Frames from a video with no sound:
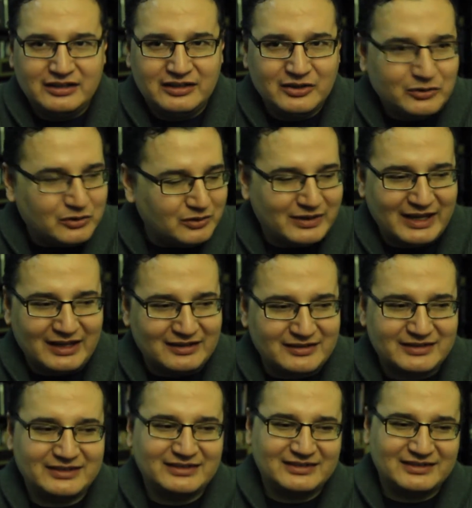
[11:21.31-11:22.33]
No, you
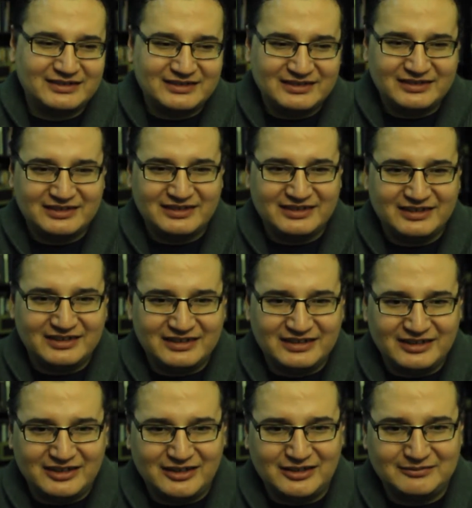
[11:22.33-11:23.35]
can't.
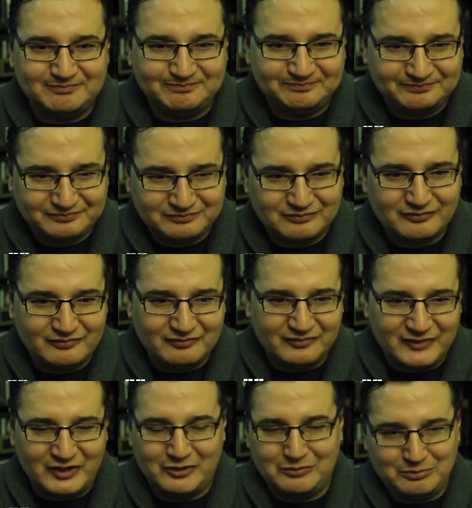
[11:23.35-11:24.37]

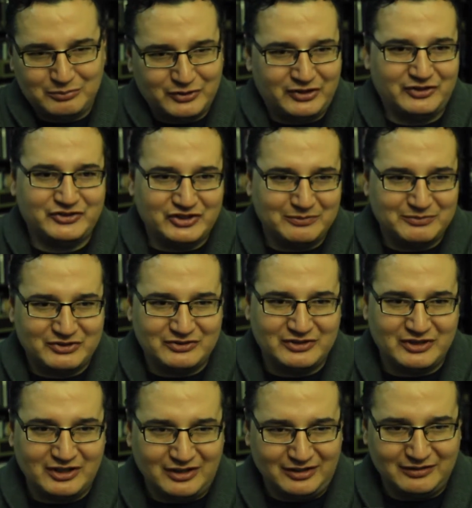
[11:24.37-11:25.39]
You know, put your
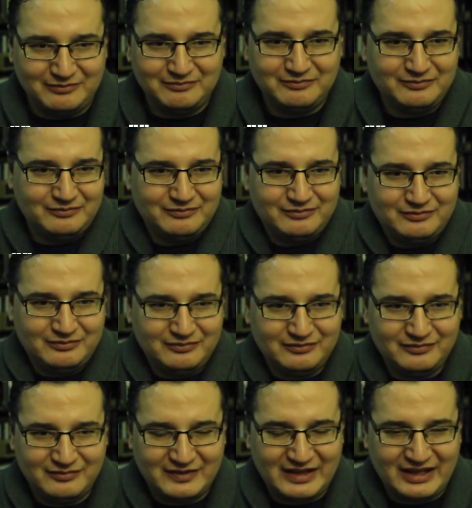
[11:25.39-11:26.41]
jumpsuit on.
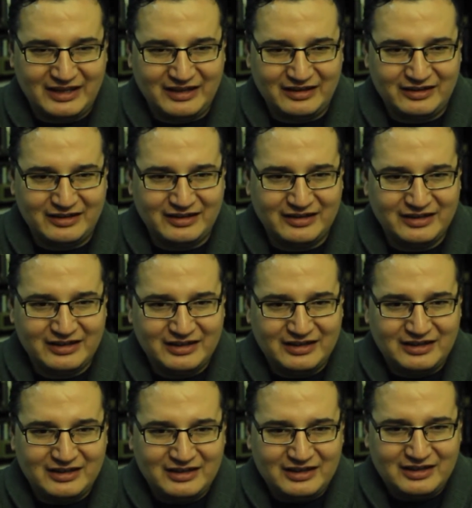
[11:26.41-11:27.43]
And,
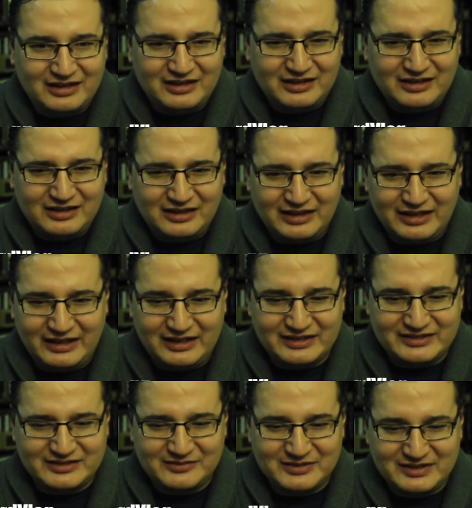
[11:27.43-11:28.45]
like,
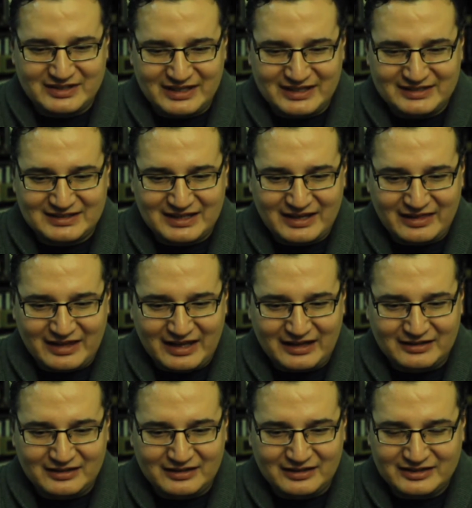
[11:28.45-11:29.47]
as soon as they say
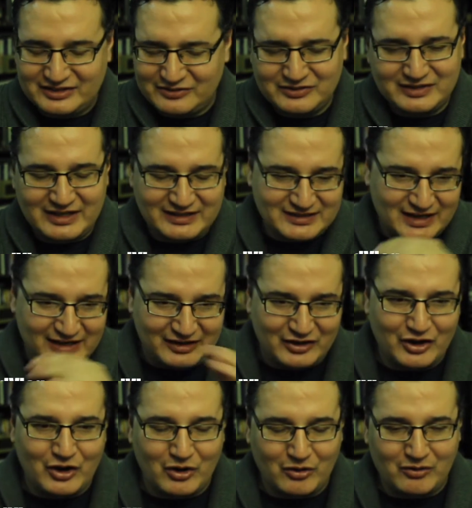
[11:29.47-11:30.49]
that, as soon as they say
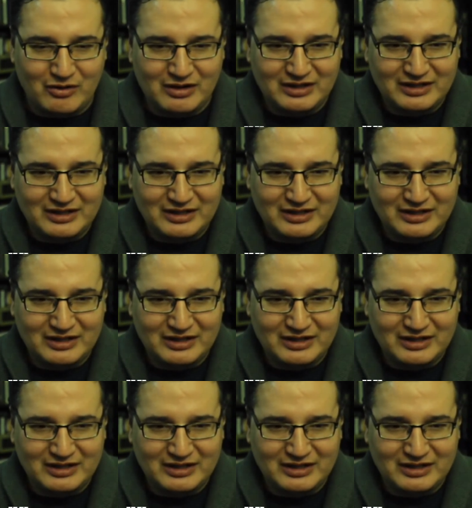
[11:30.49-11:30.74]
no,